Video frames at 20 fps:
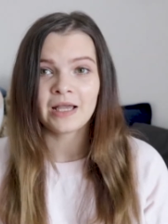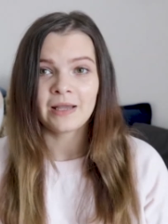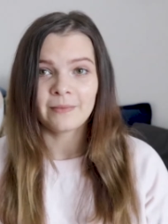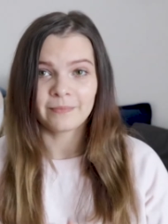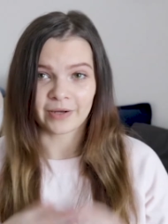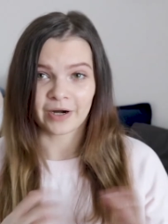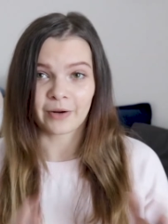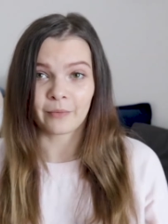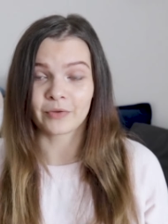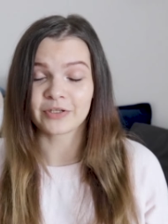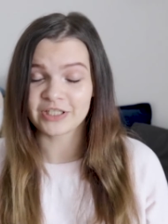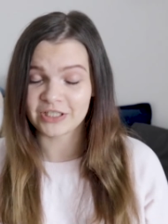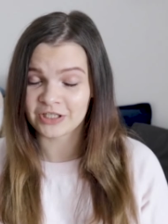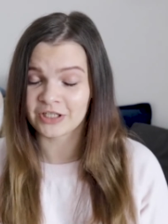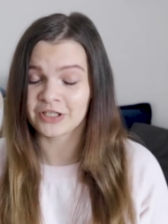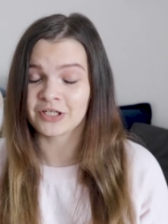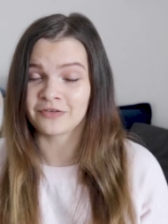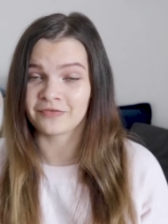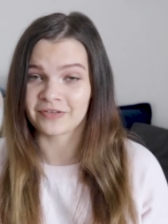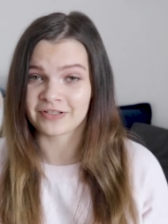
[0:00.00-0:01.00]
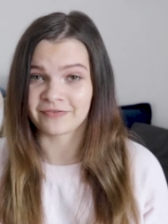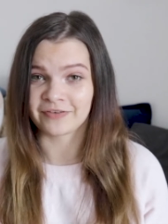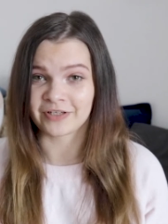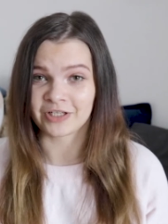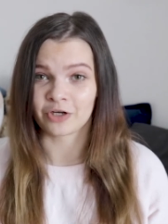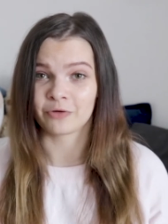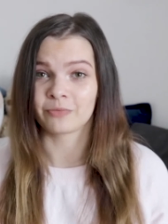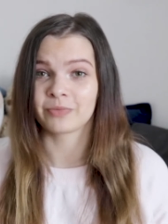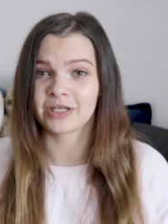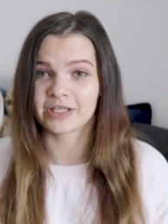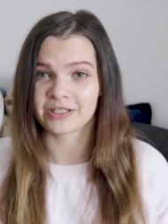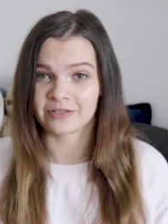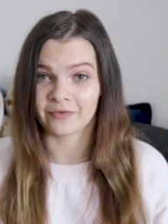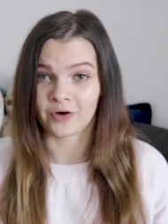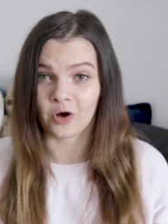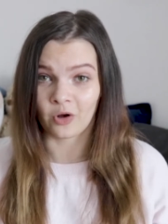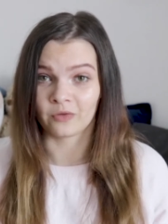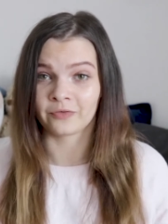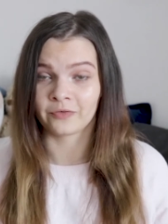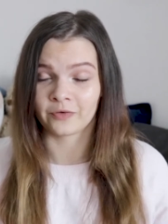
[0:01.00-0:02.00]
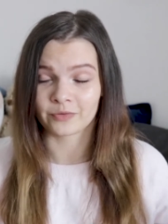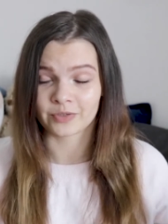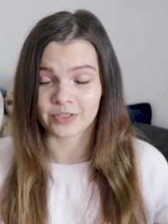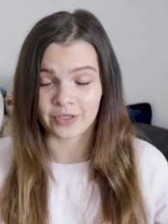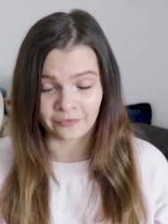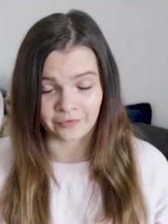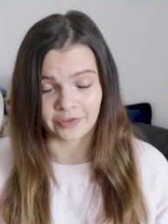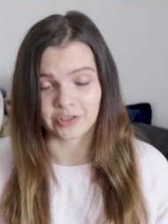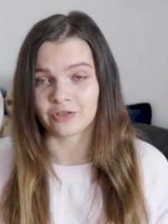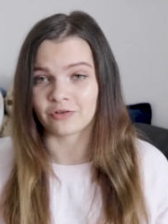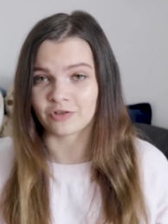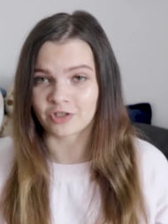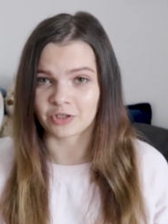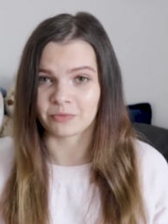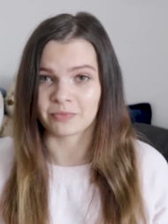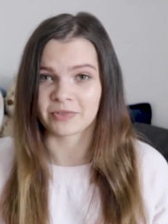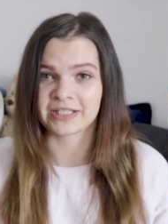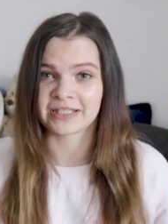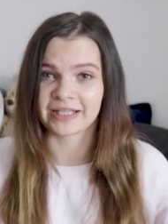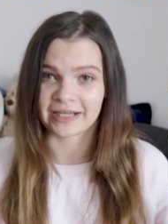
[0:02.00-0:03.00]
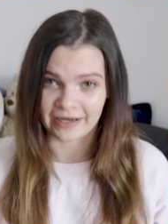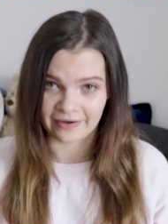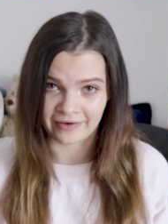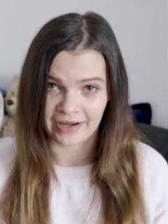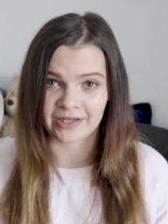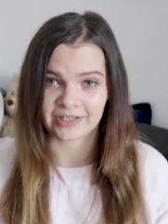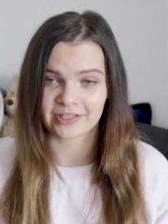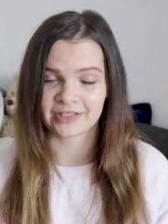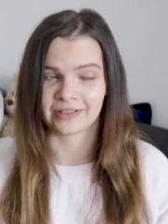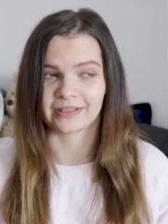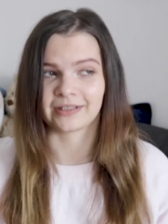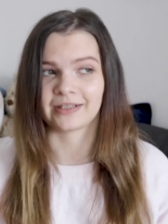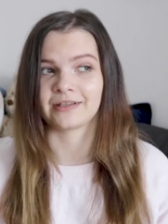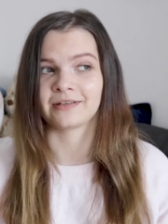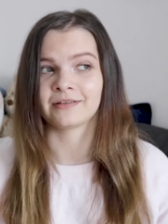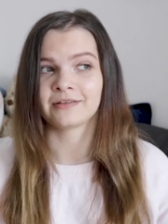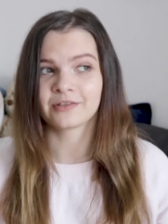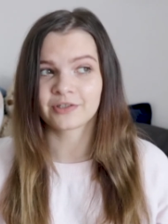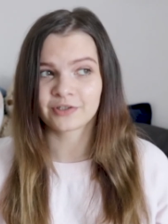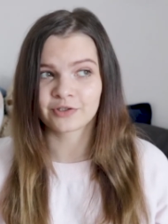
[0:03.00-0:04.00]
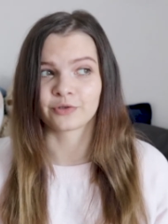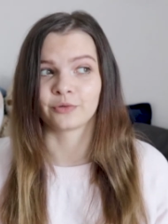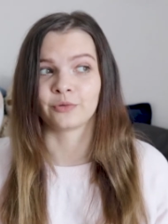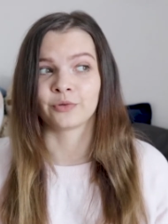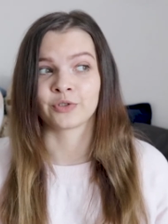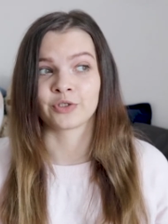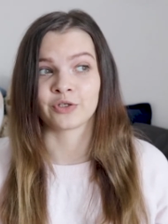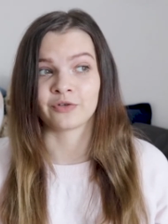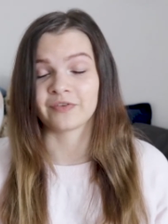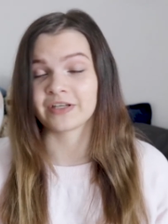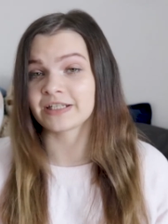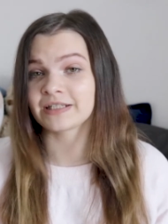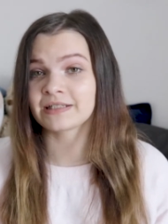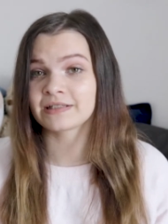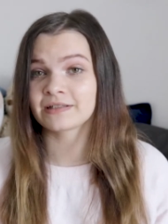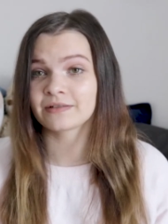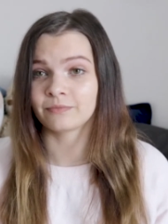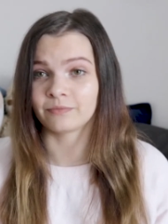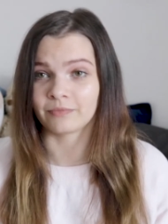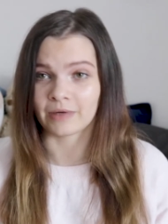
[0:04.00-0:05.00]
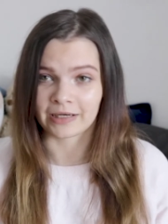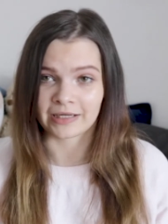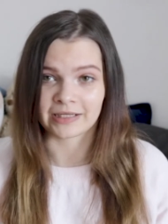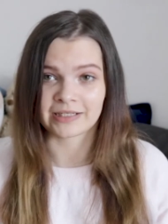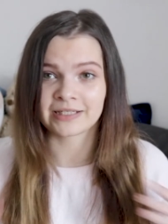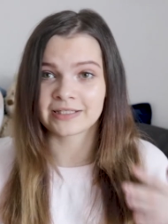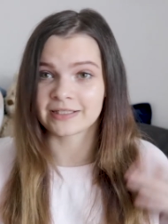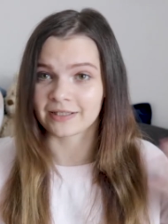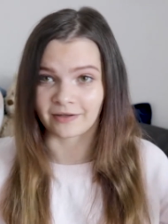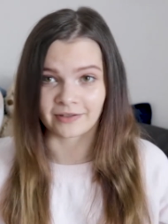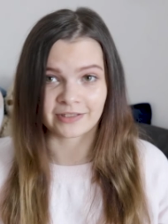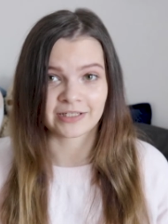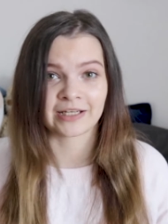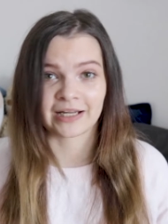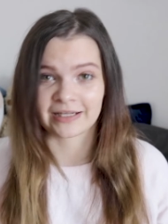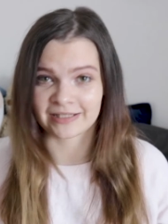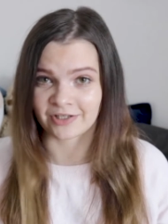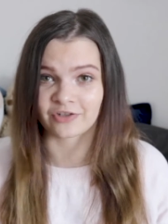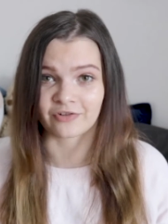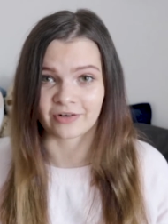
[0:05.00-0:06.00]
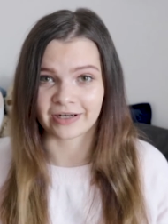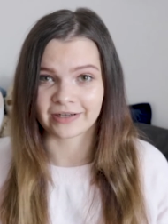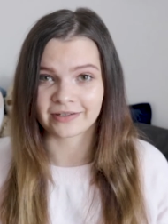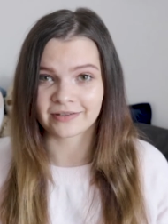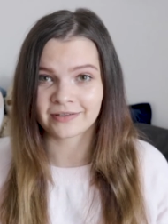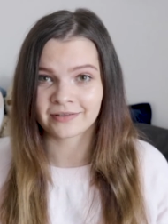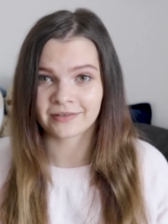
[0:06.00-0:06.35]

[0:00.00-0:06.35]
But I wanted to do this video because of all of those other YouTubers that I actually saw do this when it started as a trend.